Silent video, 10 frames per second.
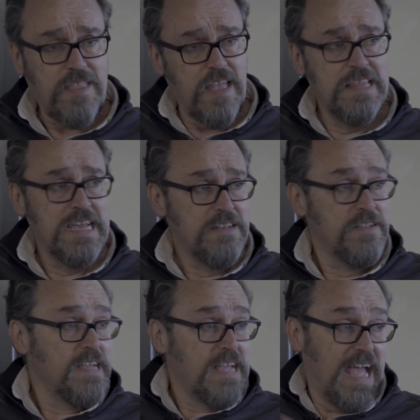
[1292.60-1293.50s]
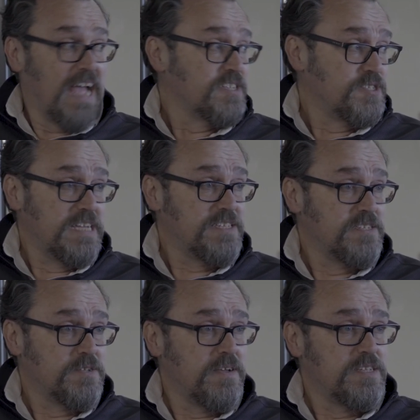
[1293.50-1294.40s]
and then has this
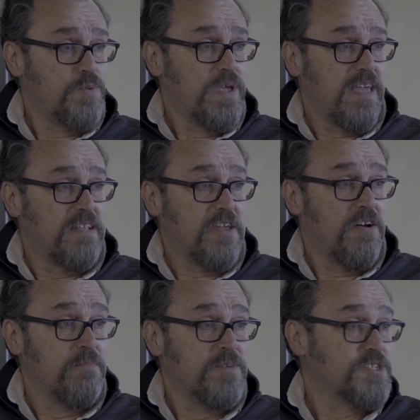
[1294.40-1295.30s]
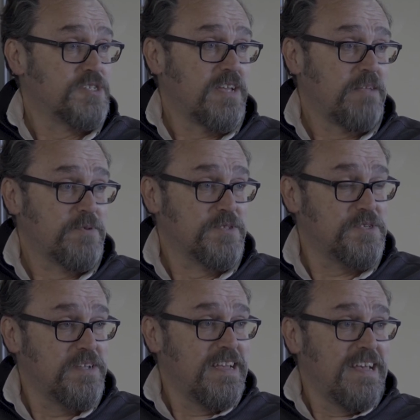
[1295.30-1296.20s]
as a weekend car, much the same as
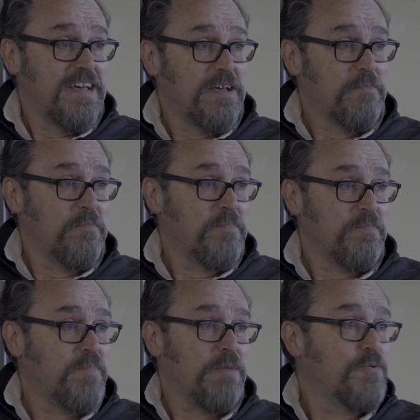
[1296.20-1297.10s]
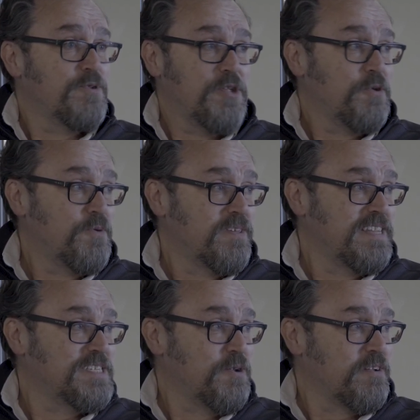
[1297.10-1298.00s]
people would do with an
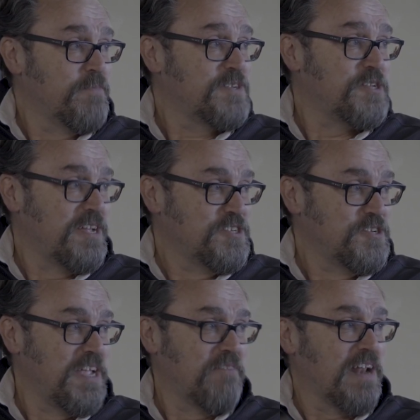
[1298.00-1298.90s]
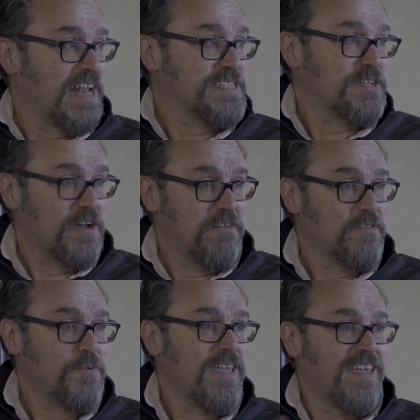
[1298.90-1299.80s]
internal combustion engine. You have a classic car for
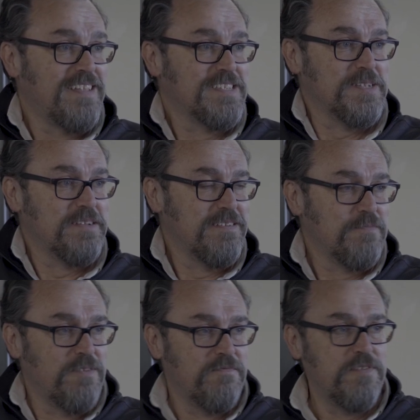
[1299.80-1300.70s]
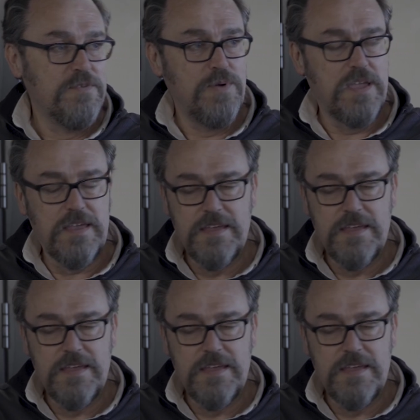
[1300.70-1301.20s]
the weekend and one for the week.